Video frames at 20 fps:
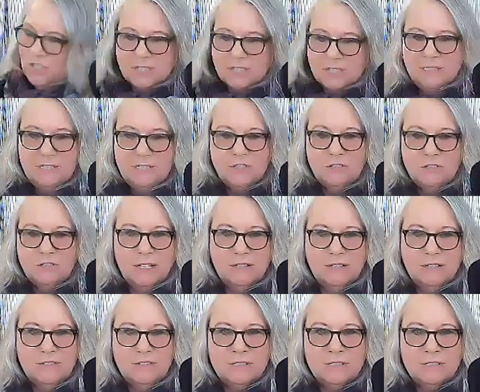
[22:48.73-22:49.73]
in these two
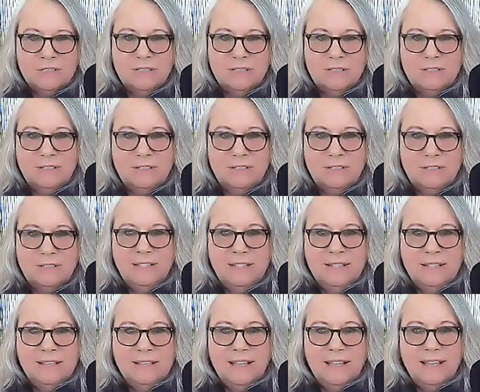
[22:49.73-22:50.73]
colors.
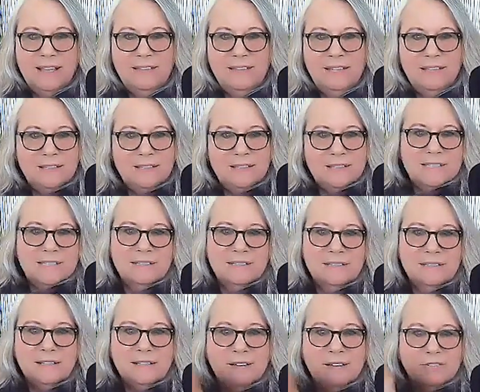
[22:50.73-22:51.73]
And then this
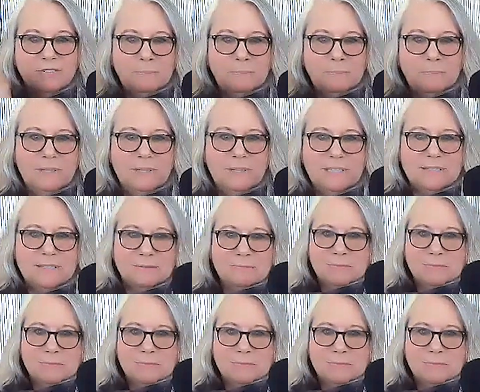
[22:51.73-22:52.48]
little cover up that's